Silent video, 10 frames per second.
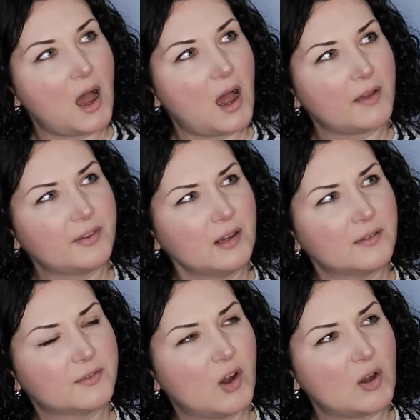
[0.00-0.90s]
think
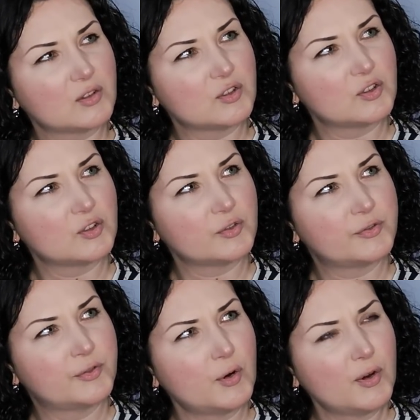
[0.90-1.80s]
I've got
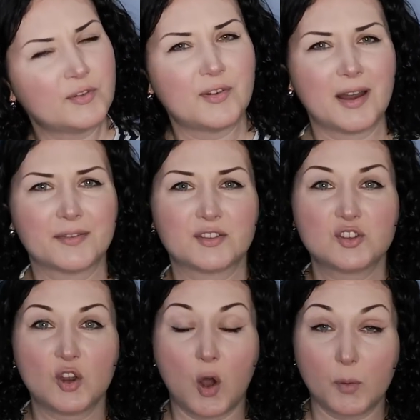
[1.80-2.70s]
4 or 5
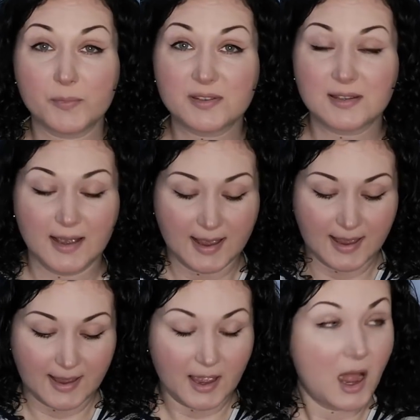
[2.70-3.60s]
tops,
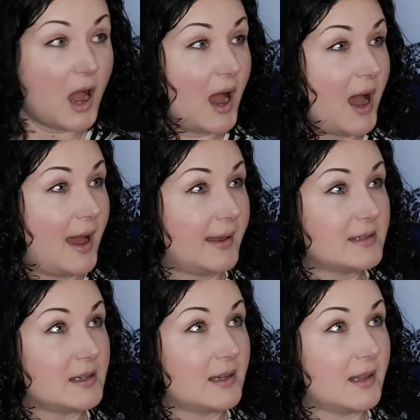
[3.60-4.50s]
and
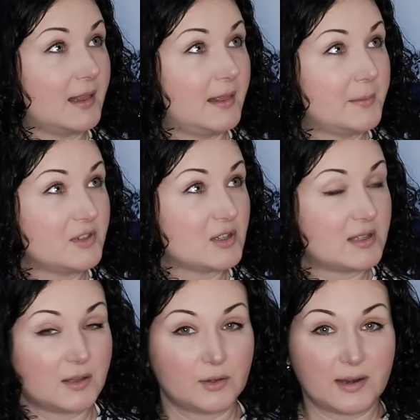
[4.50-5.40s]
let me just
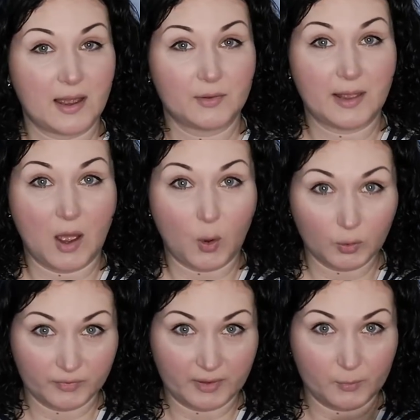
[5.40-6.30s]
tell you now that all
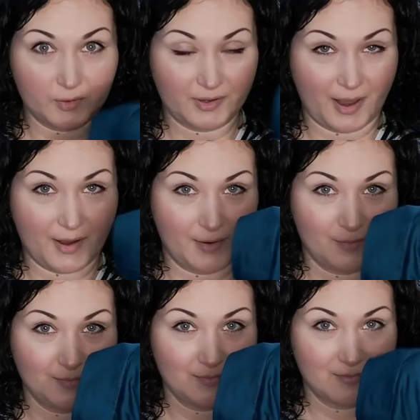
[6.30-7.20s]
of them will go
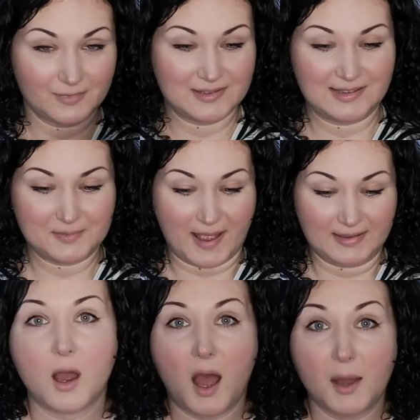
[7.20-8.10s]
with these
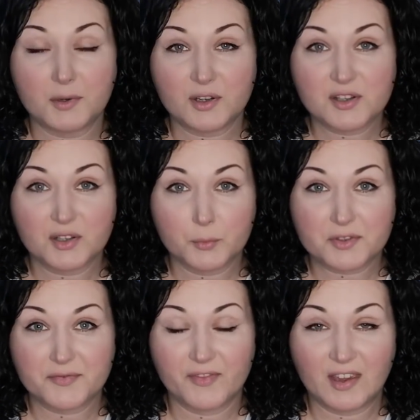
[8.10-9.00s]
pants. I'm going to start with
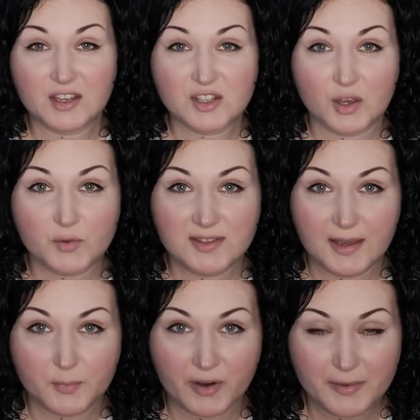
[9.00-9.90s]
Vicky Sew's
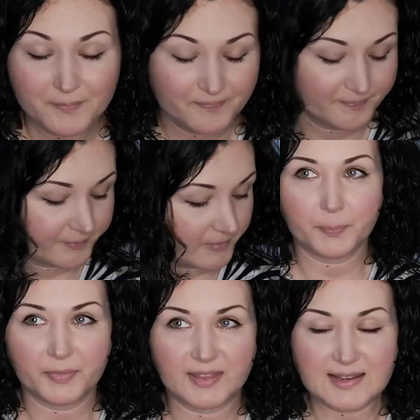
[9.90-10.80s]
Deborah.
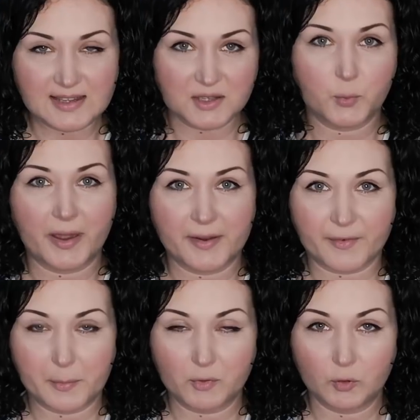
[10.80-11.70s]
This is a
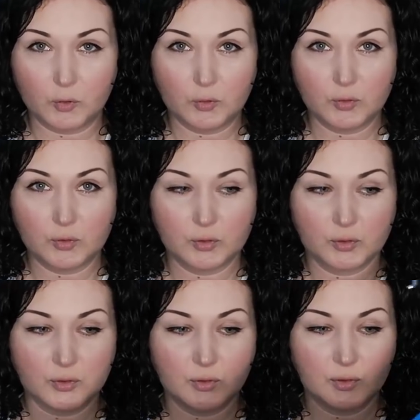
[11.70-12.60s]
wearable
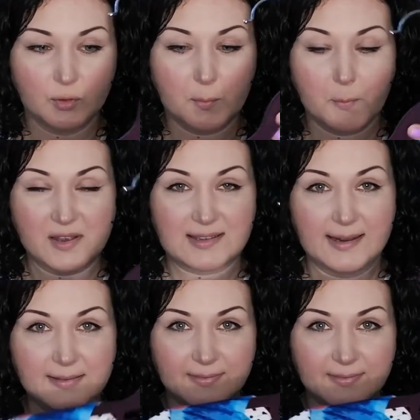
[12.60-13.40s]
muslin.